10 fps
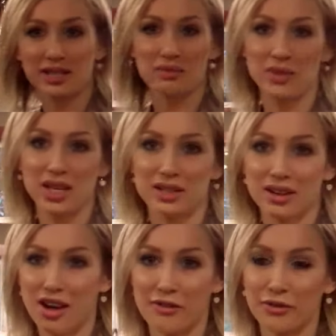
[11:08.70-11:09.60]
and meat
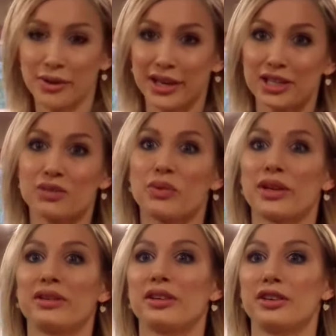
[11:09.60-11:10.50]
offerings
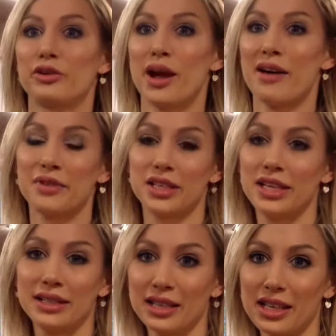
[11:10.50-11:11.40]
when you haven't
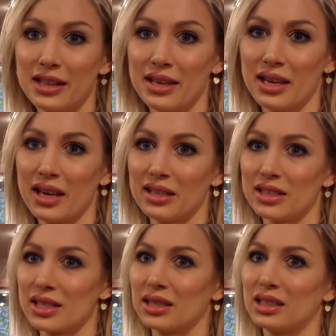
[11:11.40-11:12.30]
eaten anything yet
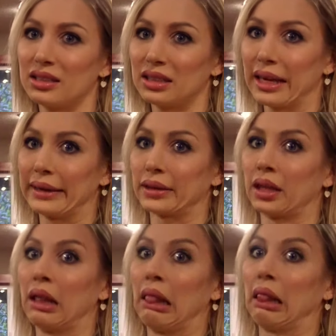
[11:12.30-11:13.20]
is a little like,
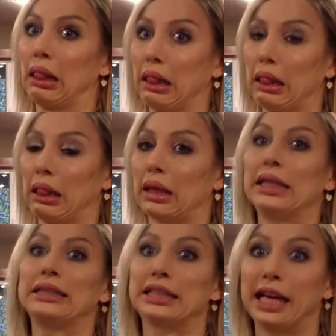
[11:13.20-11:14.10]
ugh,
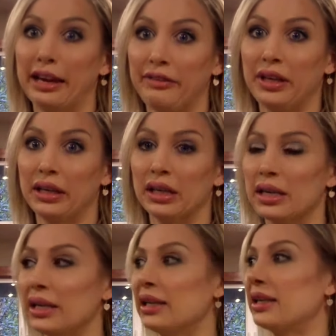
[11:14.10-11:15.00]
it's heavy,
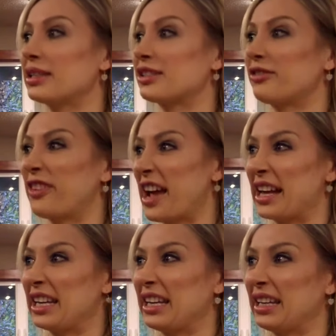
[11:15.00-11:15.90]
it's
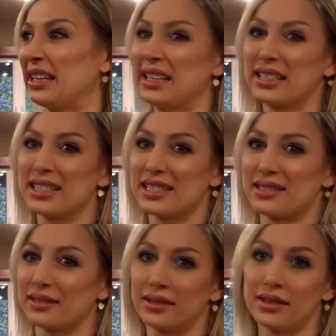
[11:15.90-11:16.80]
fatty,
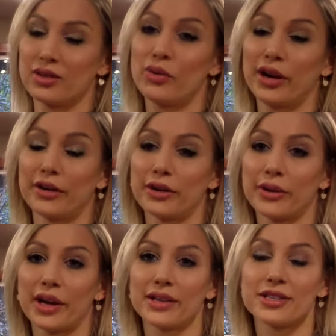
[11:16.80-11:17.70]
it's weird,
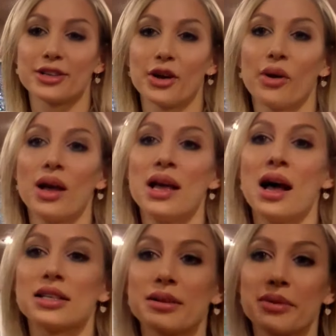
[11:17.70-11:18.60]
okay? So
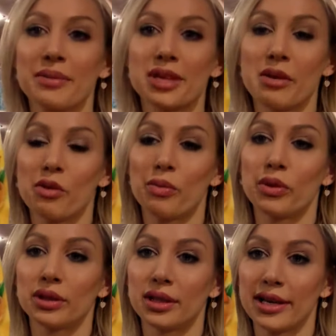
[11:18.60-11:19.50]
sometimes I will
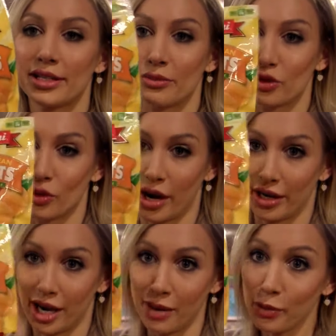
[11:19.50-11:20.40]
put like some
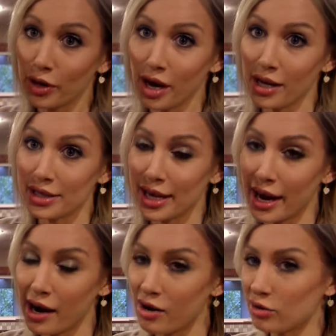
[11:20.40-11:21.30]
dried apricots
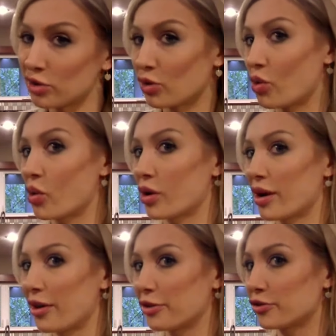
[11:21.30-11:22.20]
out
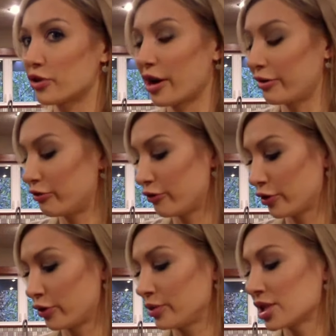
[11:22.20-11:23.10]
or other dried
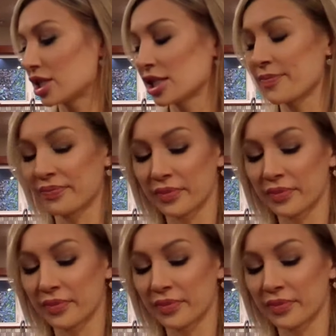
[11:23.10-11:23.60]
fruits.